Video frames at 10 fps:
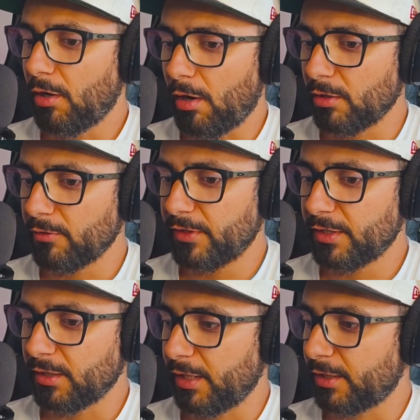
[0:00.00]
All of
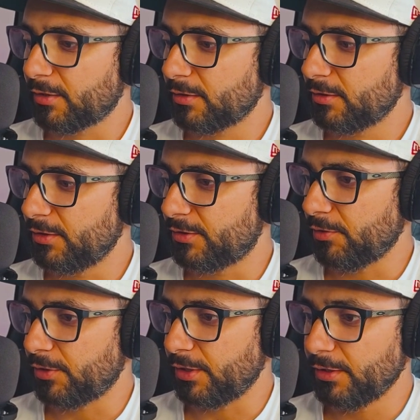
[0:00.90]
it like is
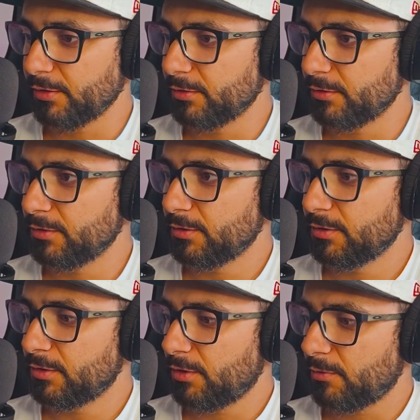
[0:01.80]
so good.
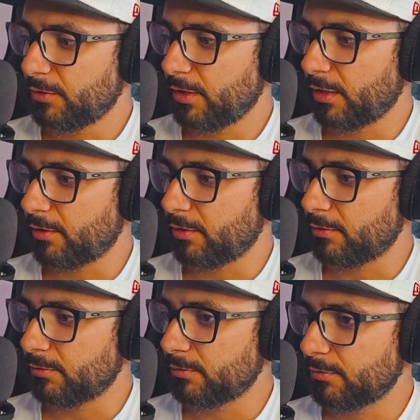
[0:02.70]
Where'd that go?